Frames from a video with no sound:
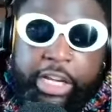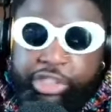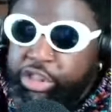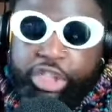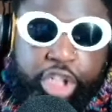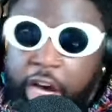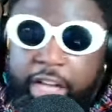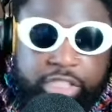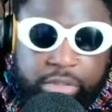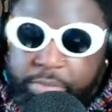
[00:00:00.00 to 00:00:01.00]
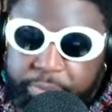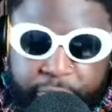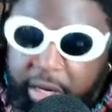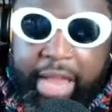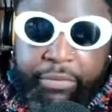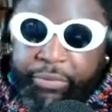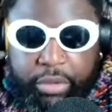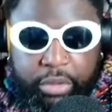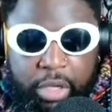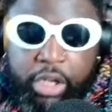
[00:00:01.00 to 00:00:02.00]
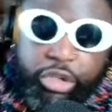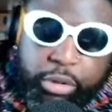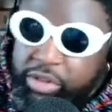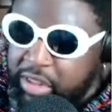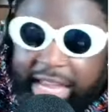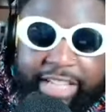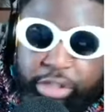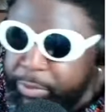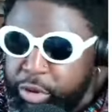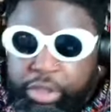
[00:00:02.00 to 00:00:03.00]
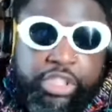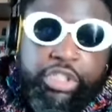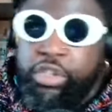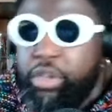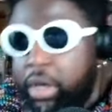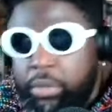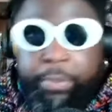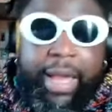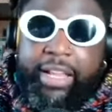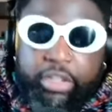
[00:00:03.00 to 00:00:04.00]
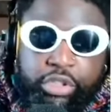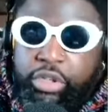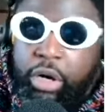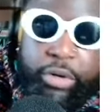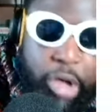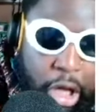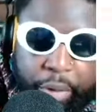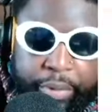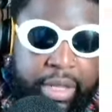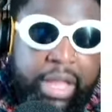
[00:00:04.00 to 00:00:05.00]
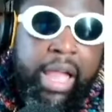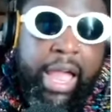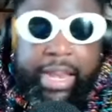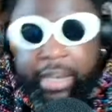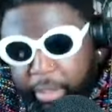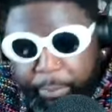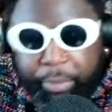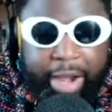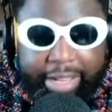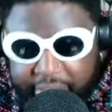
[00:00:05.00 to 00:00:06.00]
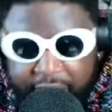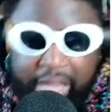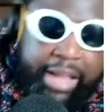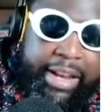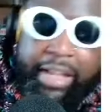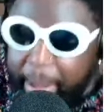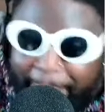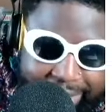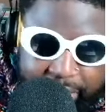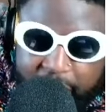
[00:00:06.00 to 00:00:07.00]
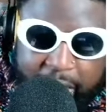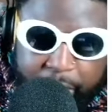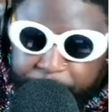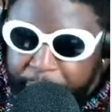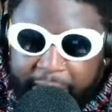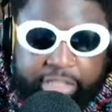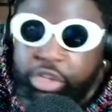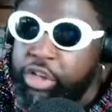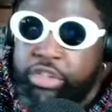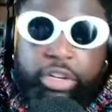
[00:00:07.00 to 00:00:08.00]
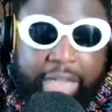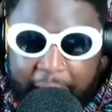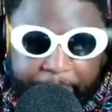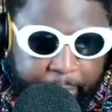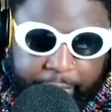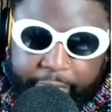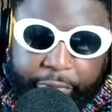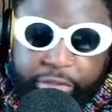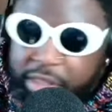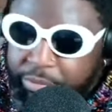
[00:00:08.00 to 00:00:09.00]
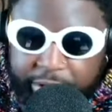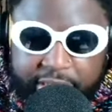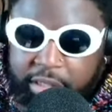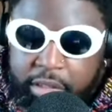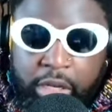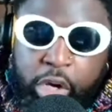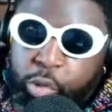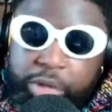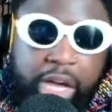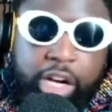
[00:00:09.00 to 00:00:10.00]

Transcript: just a cursed time for you. Don't see it as an opportunity to go back, to go on loan, and then impress, and then come back and get a place. You're not going to happen, brother. For some reason, we are